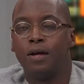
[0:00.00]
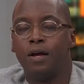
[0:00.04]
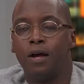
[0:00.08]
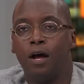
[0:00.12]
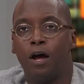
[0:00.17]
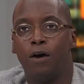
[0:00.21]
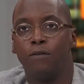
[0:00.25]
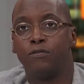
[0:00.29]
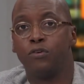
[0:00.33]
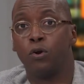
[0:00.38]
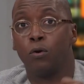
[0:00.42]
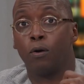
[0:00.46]

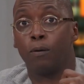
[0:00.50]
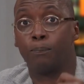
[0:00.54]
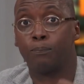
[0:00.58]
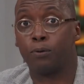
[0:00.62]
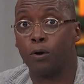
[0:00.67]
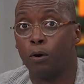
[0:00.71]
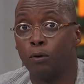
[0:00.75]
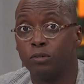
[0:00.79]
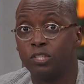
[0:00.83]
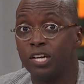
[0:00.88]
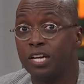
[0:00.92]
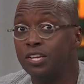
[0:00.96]
of your
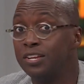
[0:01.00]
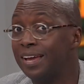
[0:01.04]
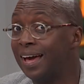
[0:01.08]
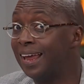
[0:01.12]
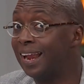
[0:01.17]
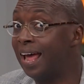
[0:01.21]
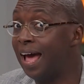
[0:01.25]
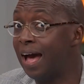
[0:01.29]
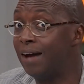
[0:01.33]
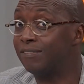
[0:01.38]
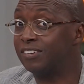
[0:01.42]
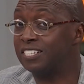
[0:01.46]
approach. And you got to
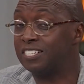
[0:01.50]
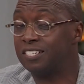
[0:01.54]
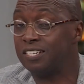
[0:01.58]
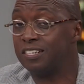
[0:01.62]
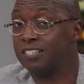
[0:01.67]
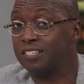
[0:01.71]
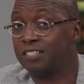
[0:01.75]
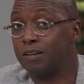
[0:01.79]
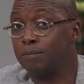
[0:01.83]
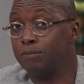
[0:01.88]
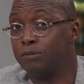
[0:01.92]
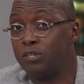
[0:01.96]
have a
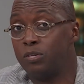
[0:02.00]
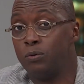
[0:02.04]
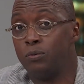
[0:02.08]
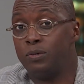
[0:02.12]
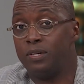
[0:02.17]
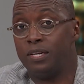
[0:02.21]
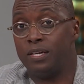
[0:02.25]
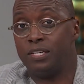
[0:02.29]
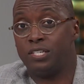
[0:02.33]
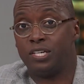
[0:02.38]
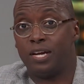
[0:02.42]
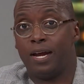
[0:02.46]
system too,
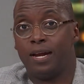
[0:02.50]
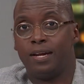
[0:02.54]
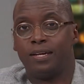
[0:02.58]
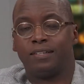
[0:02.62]
DJ.